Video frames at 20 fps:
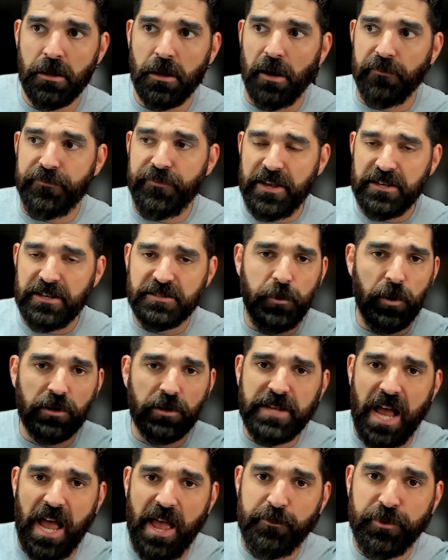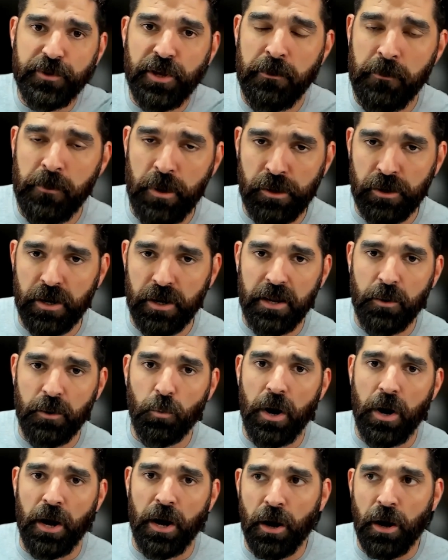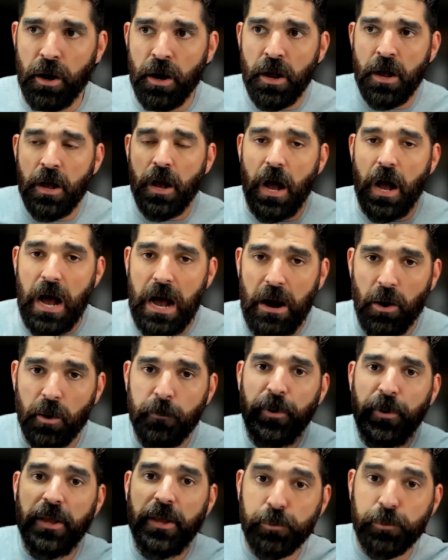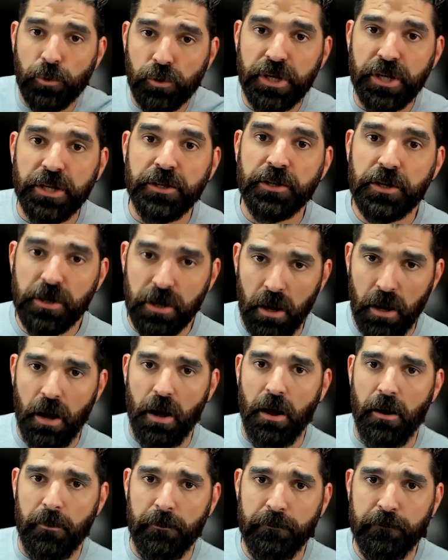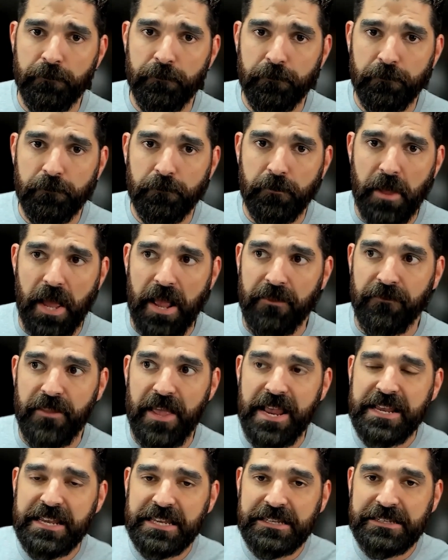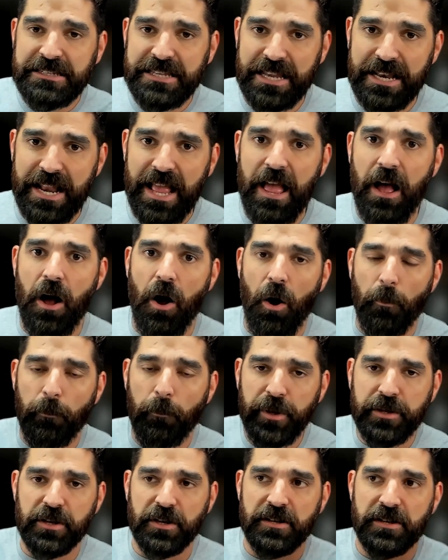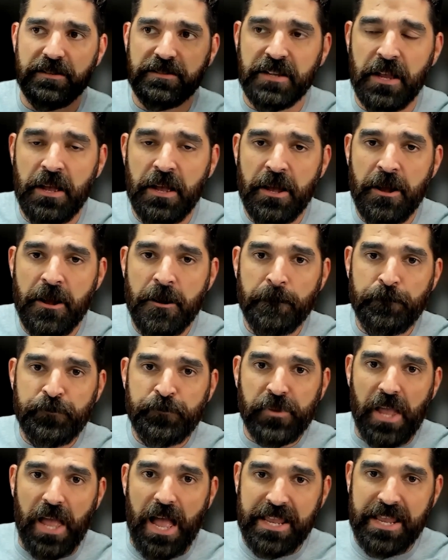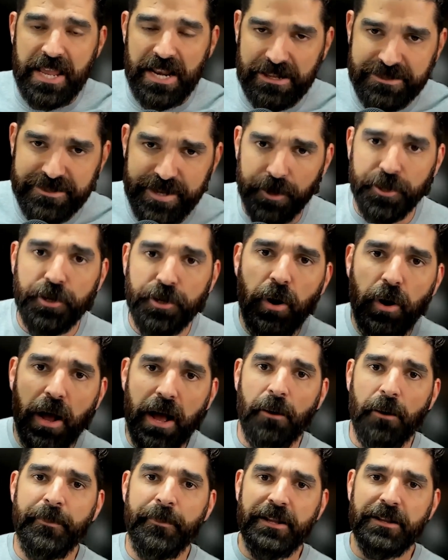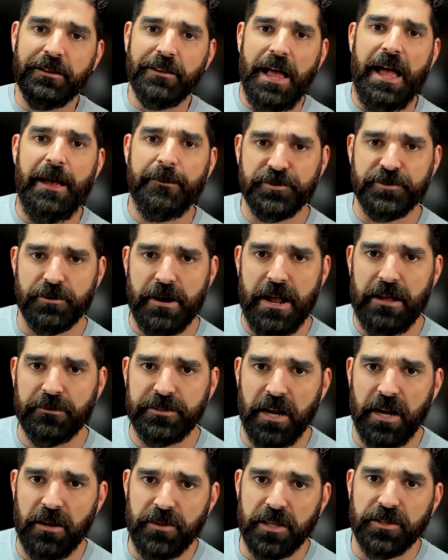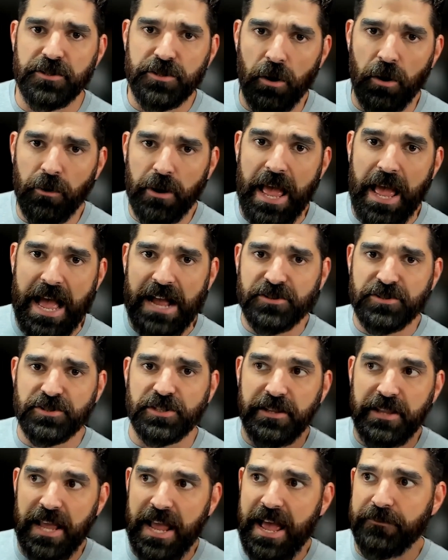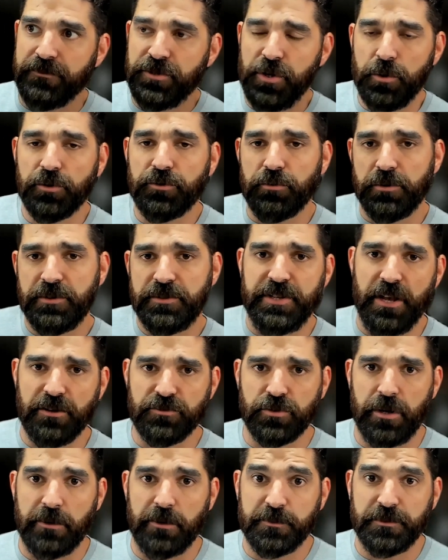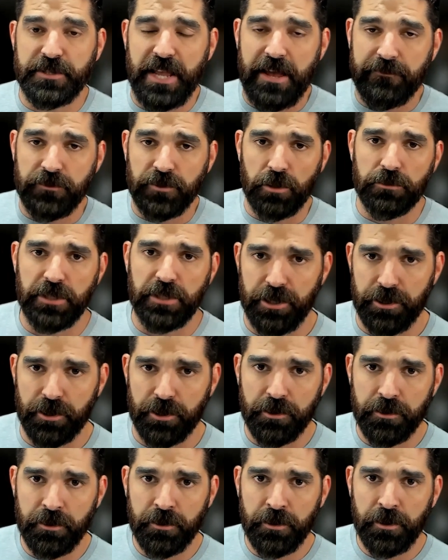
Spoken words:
A Facebook type community where our people can come and they can get help, because I cannot tell you how many labs are out there that don't actually, they have 2 or 3 sales reps, but they have no leader.